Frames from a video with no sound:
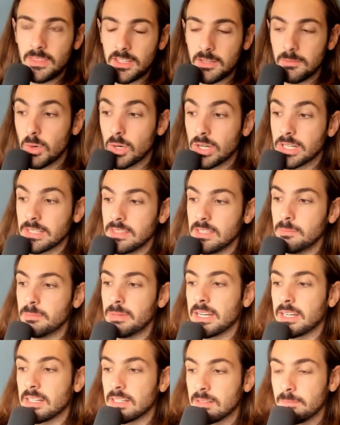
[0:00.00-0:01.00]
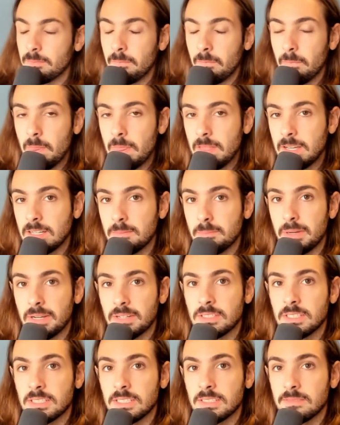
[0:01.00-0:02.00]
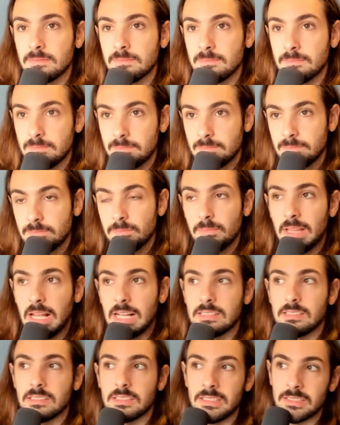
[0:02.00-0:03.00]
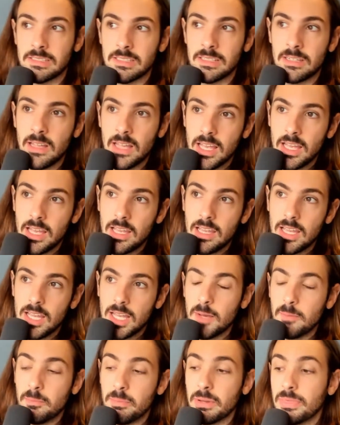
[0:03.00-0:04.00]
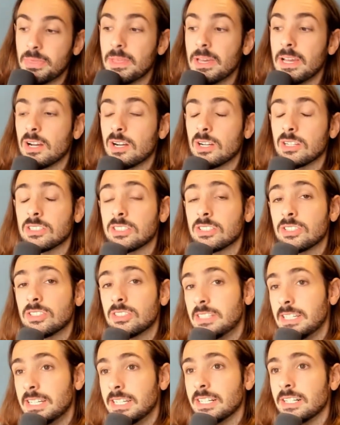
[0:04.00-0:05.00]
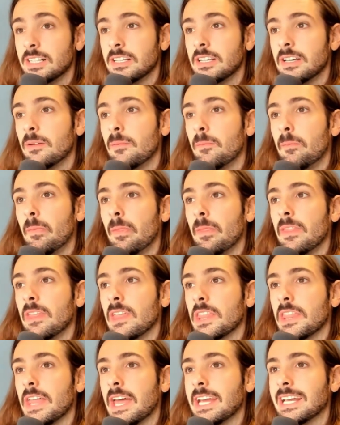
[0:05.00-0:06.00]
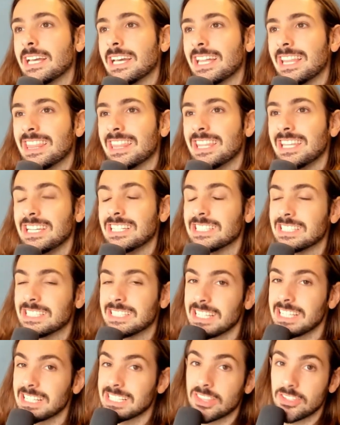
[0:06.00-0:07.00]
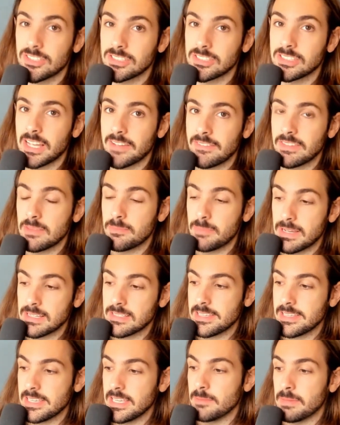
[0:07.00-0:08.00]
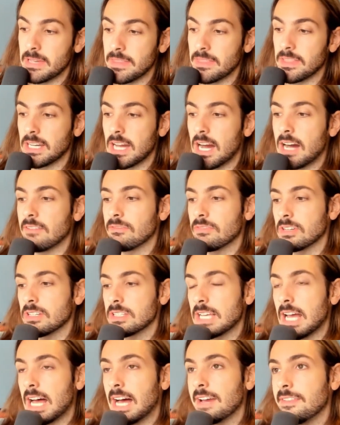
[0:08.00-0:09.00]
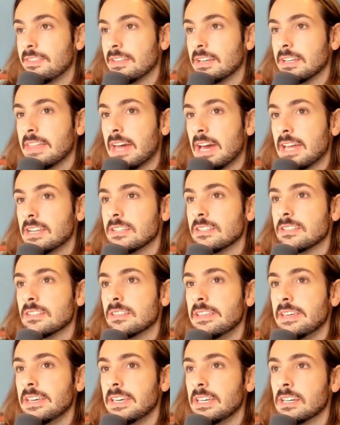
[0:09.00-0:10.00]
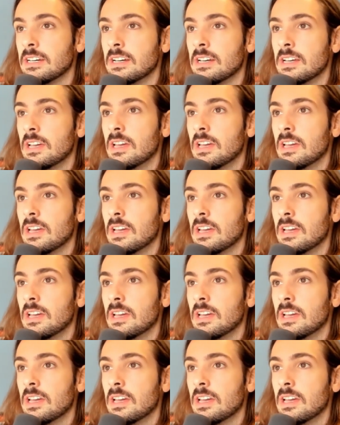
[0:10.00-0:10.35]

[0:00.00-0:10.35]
markedly better compared to last season, but they are still like the sixth or seventh best team in the conference. I think that's the